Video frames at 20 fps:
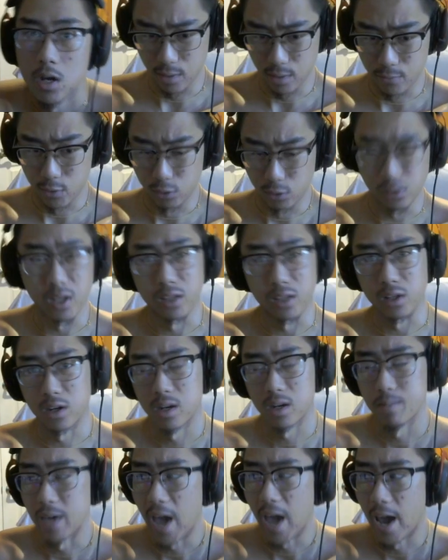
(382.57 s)
If you think they're going
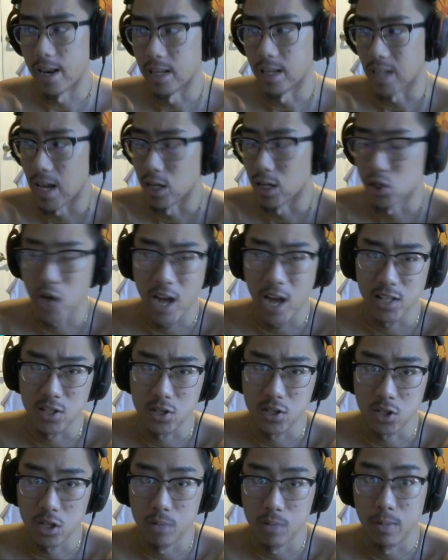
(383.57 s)
to be adding a chat
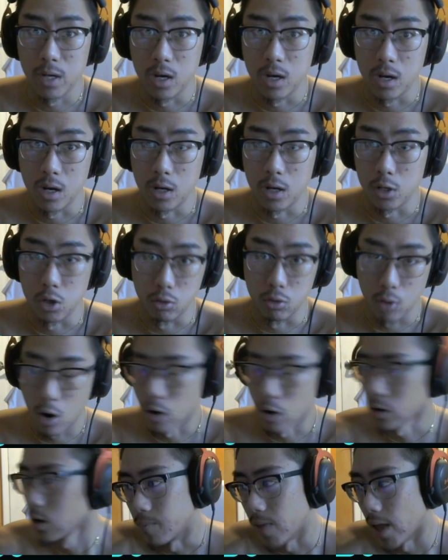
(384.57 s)
system, you're
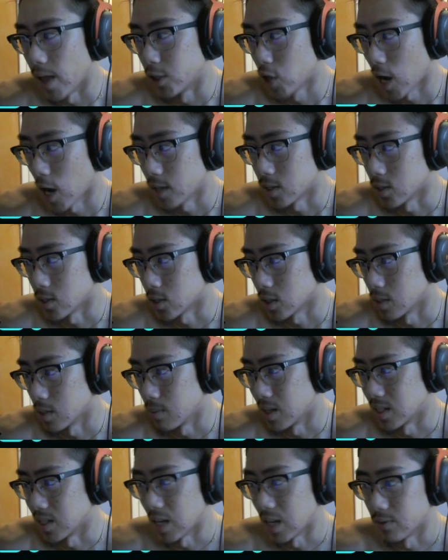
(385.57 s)
wrong. That chat system
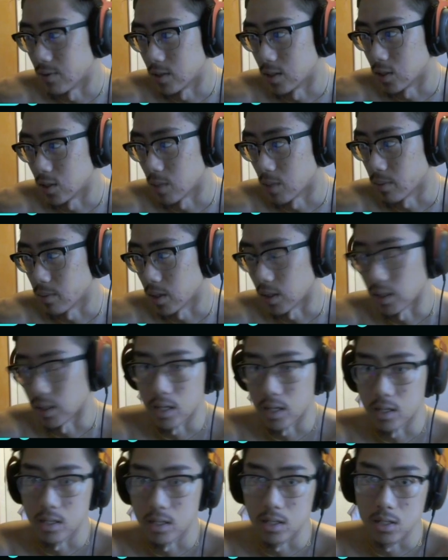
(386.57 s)
is never something
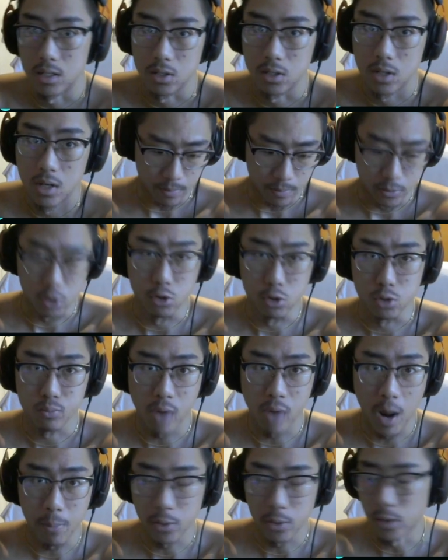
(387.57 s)
that is used
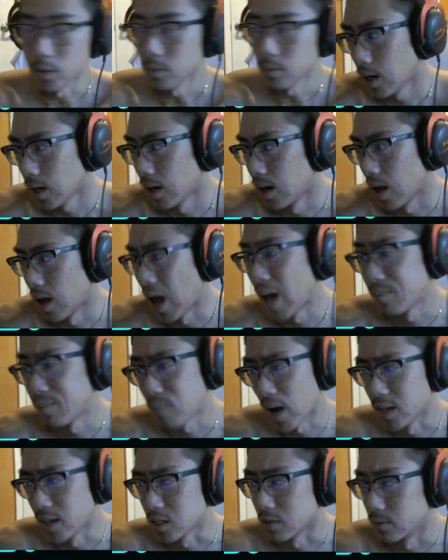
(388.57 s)
properly and
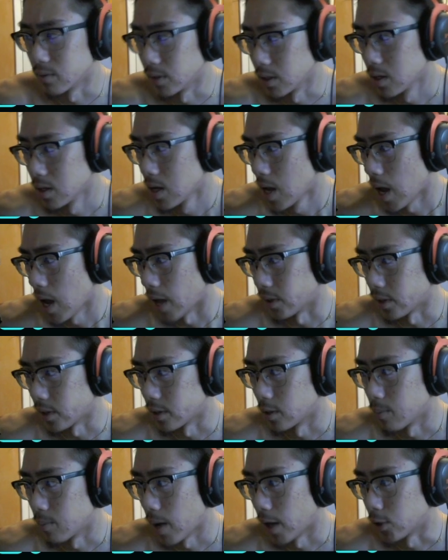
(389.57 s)
positively at the end of
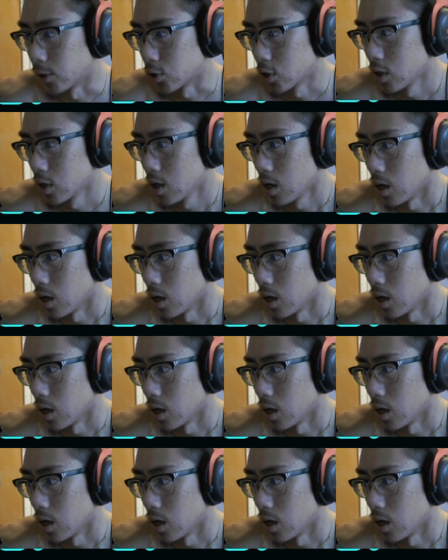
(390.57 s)
the match.